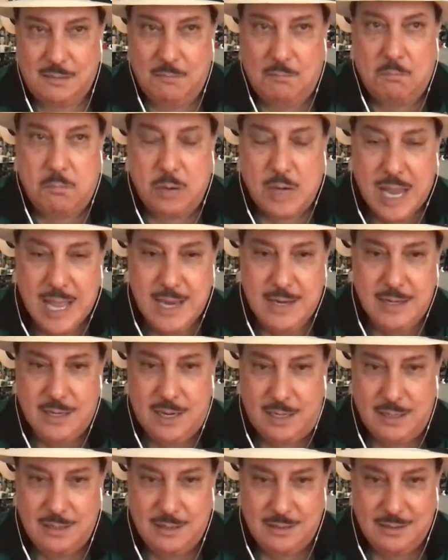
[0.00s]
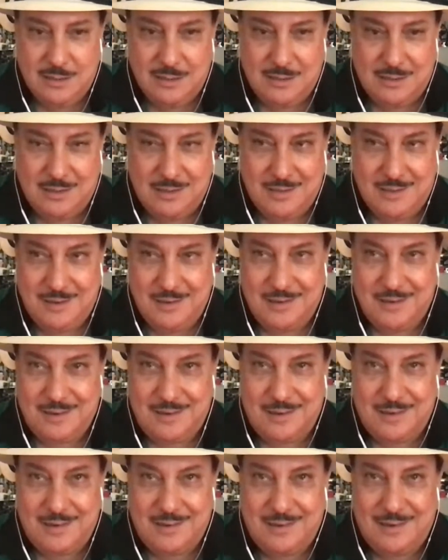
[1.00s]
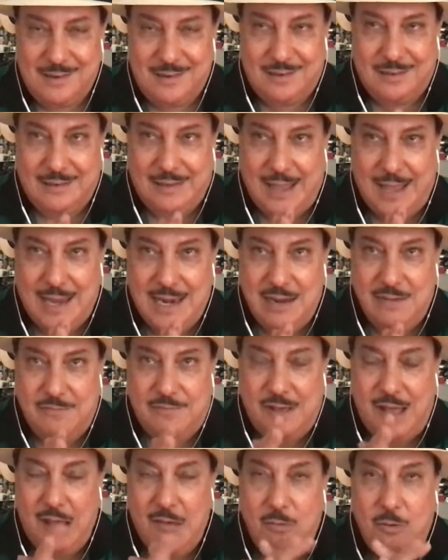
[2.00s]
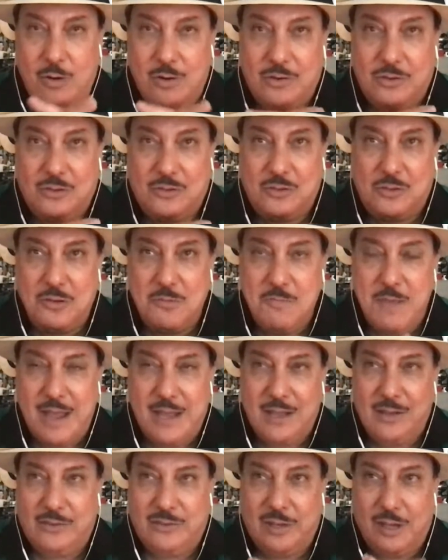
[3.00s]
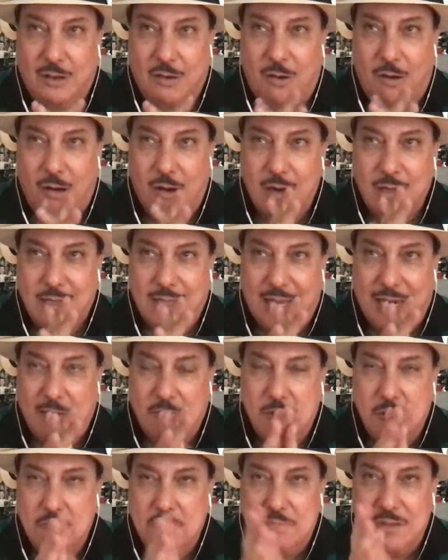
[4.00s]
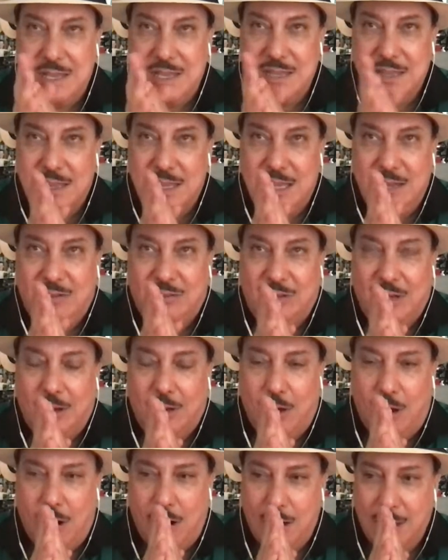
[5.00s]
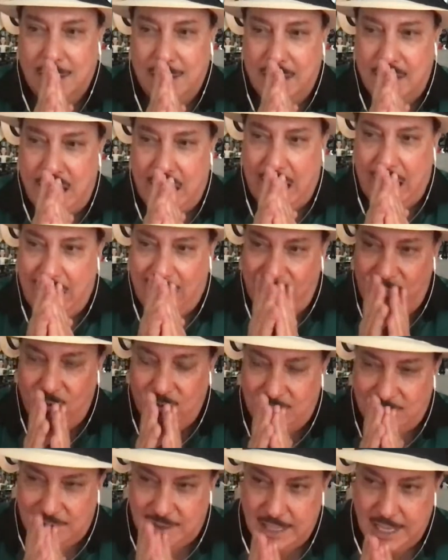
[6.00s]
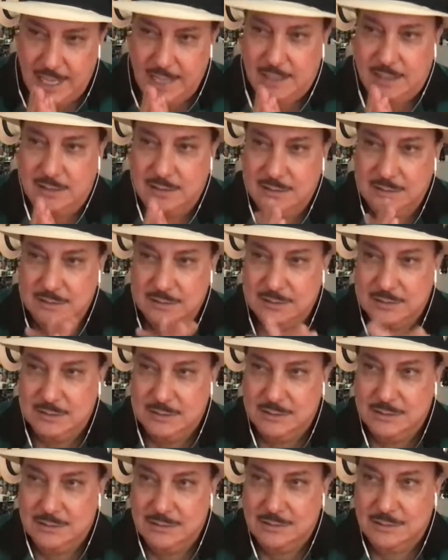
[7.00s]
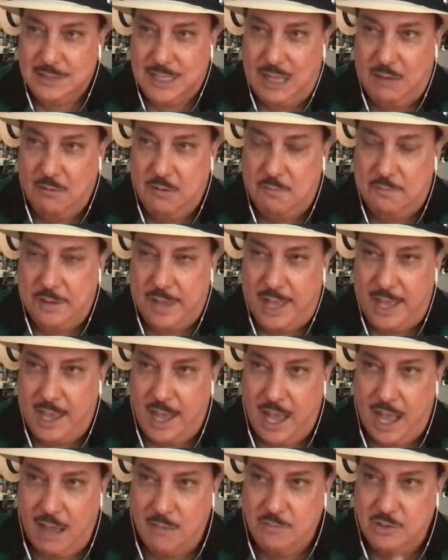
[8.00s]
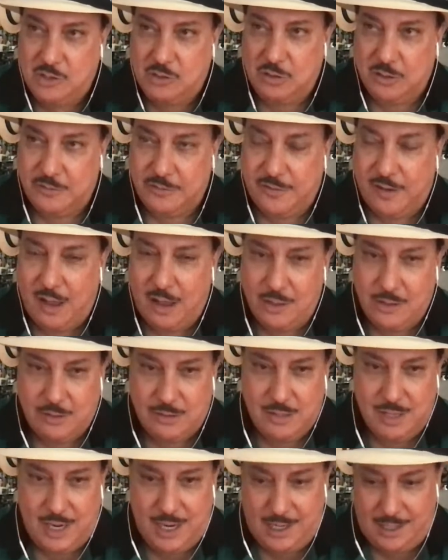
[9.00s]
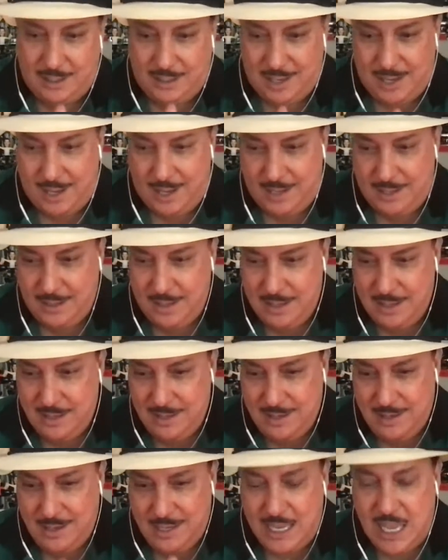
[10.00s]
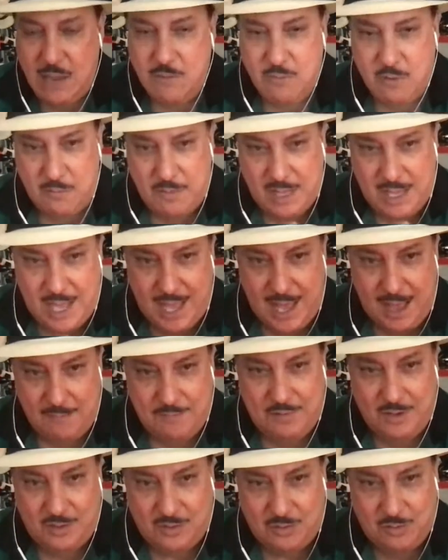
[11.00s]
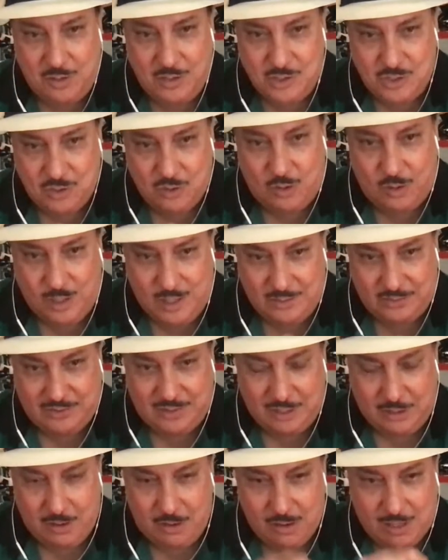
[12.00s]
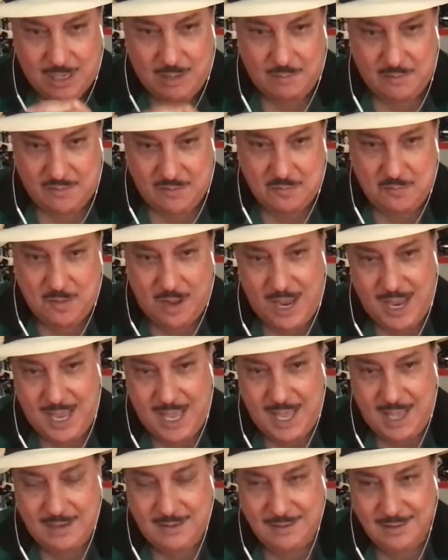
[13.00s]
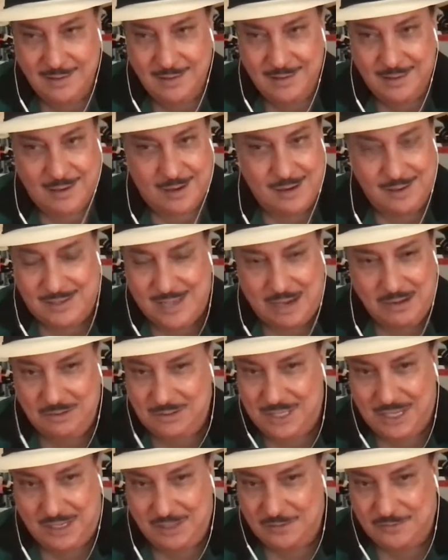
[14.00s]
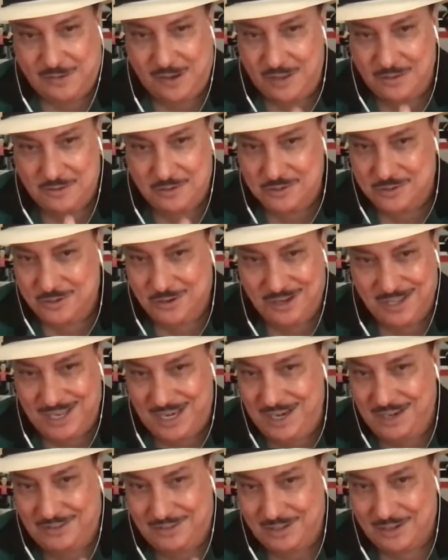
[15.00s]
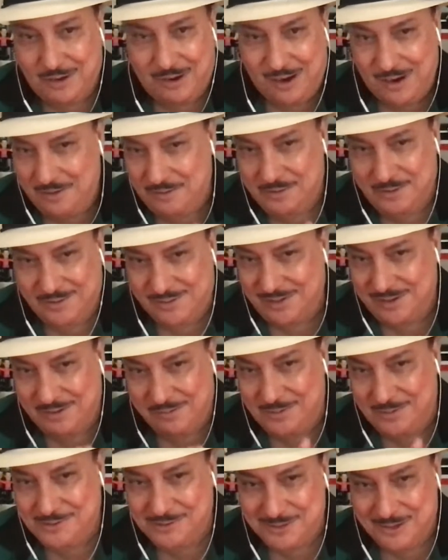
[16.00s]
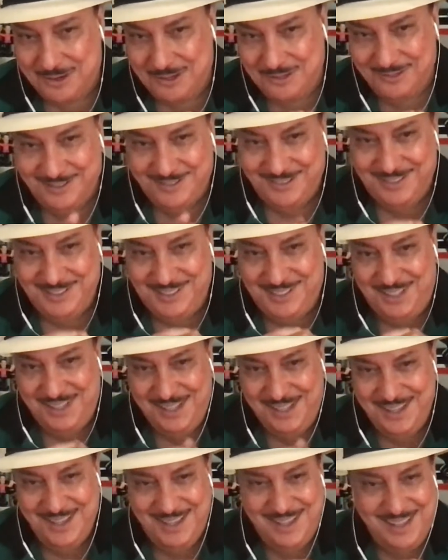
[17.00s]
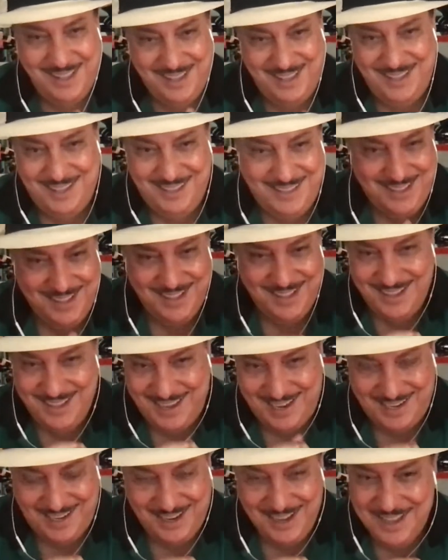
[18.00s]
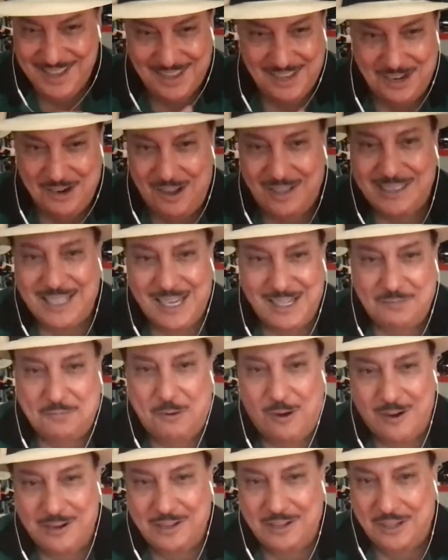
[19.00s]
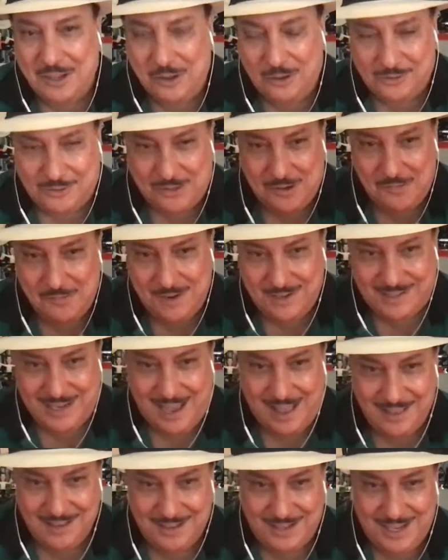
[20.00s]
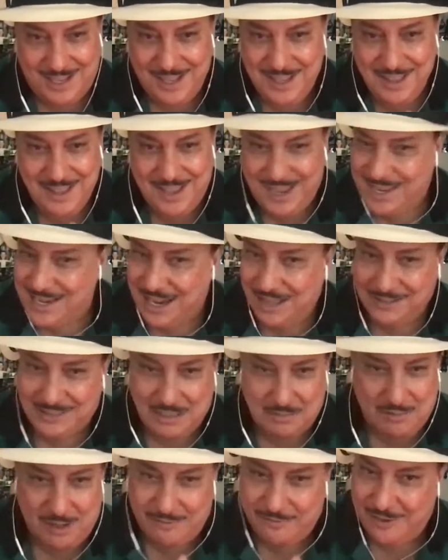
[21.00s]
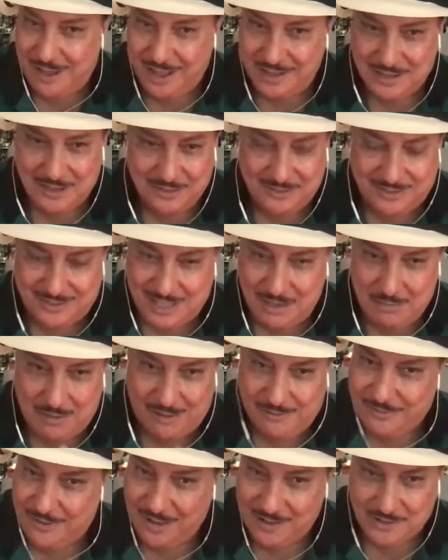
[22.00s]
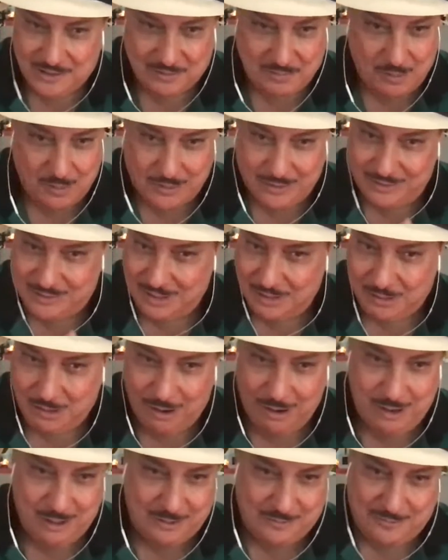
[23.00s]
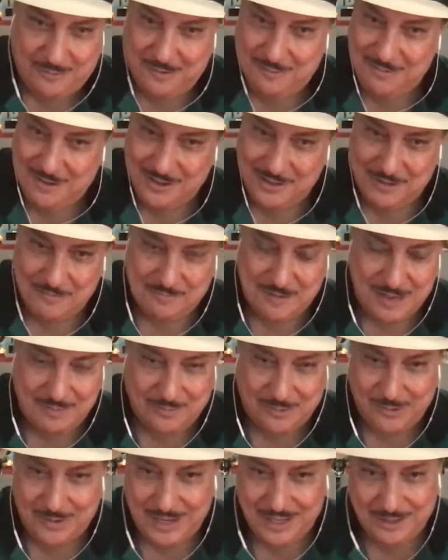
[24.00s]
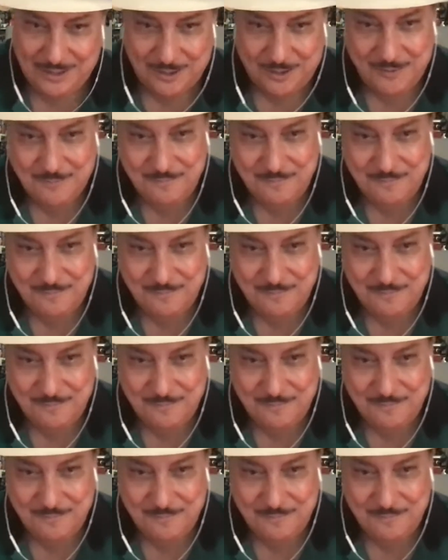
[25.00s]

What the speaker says: blended, that if I was to make a cigar, that it would be the cigar that I would think it would pay homage to his father and that he would be happy to enjoy a cigar coming from my hand. Because I don't think his father enjoyed any cigar that wasn't a Padron. And, I think it's part of the old school mentality. And I don't see my father smoking cigars from other people either.